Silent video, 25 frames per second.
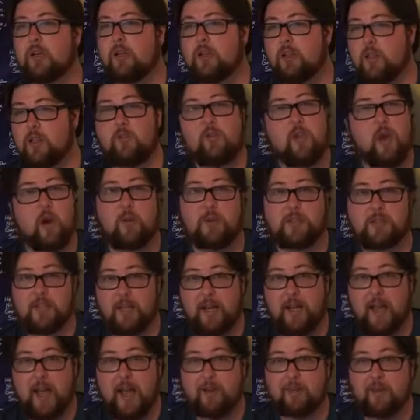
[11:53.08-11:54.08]
You know what's
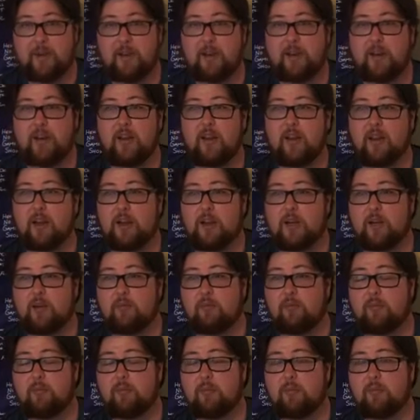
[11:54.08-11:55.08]
going to
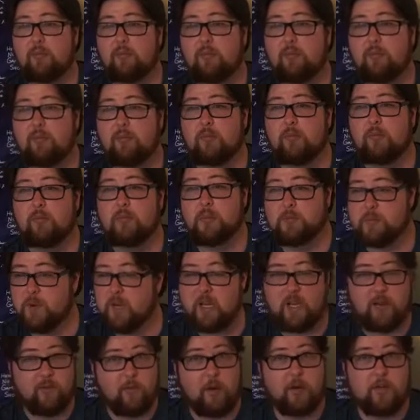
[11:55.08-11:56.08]
happen.
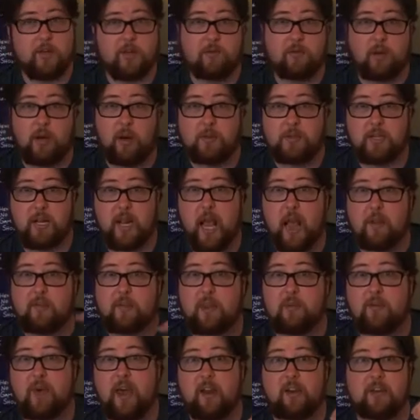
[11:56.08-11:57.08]
Speaking of which, you know what's going to happen
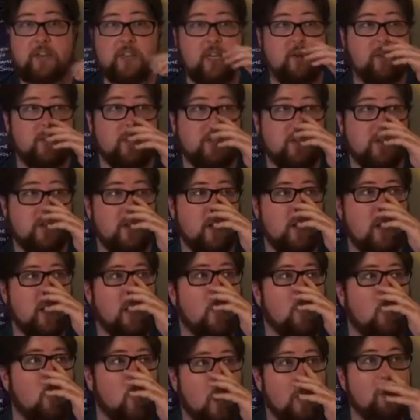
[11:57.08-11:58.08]
in the battle sequence.
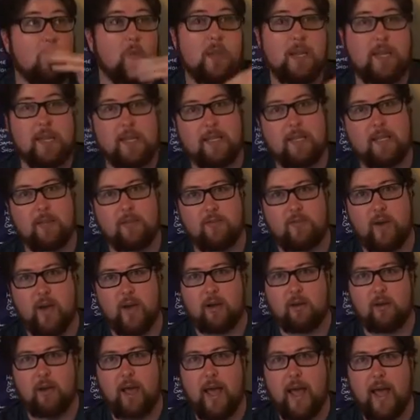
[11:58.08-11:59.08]
When we get to the
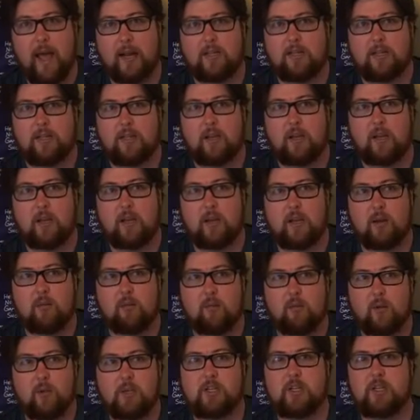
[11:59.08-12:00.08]
final act,
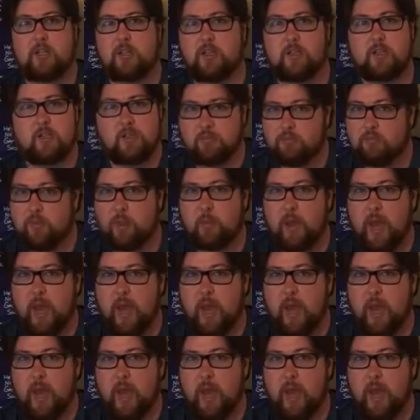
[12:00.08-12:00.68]
which is the